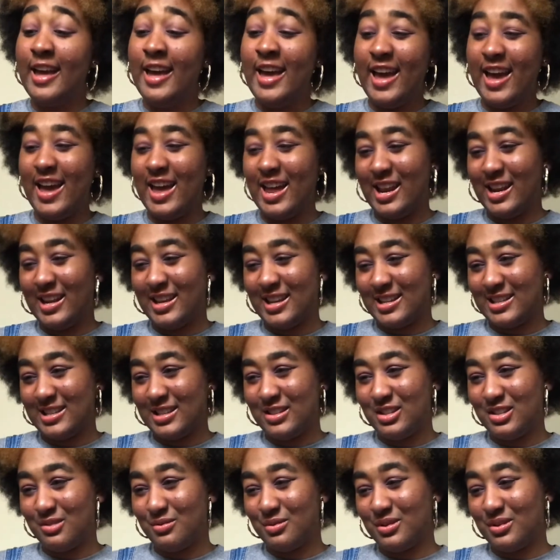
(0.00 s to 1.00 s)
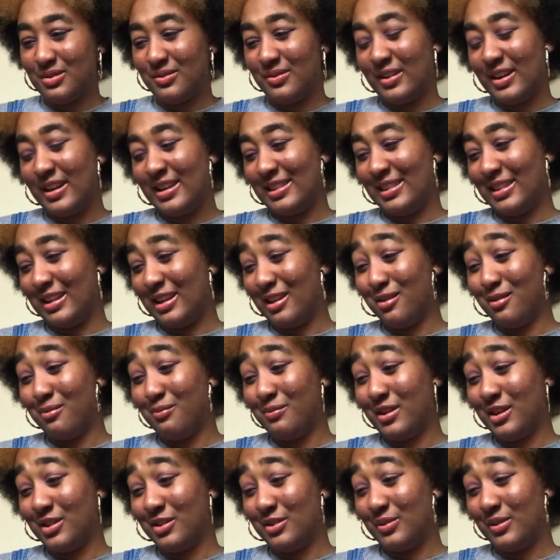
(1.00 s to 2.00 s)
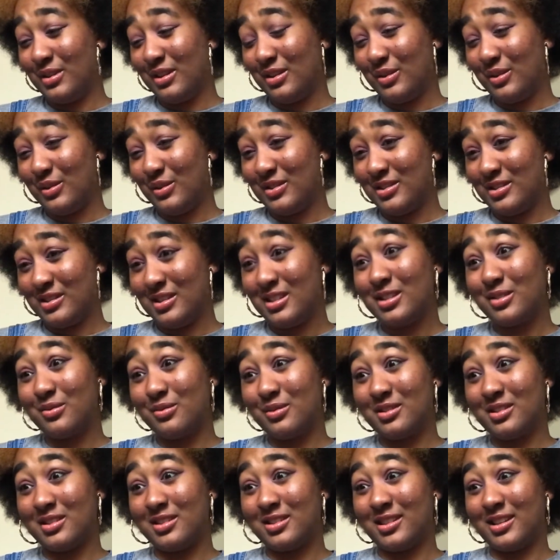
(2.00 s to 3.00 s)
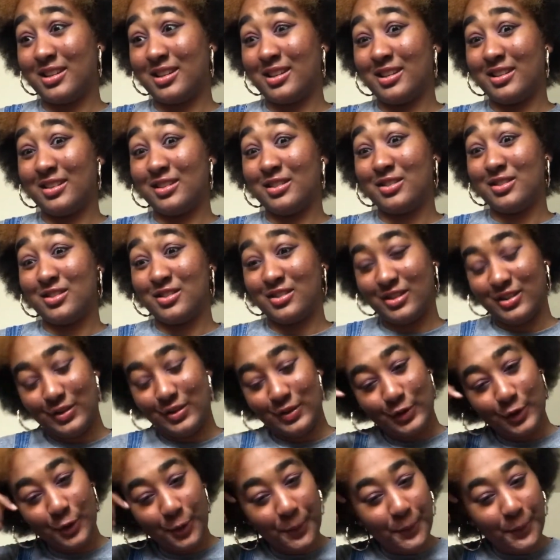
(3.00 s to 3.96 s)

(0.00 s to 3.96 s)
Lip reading: And I guess I was supposed to find love by 2036, which is like Chanel.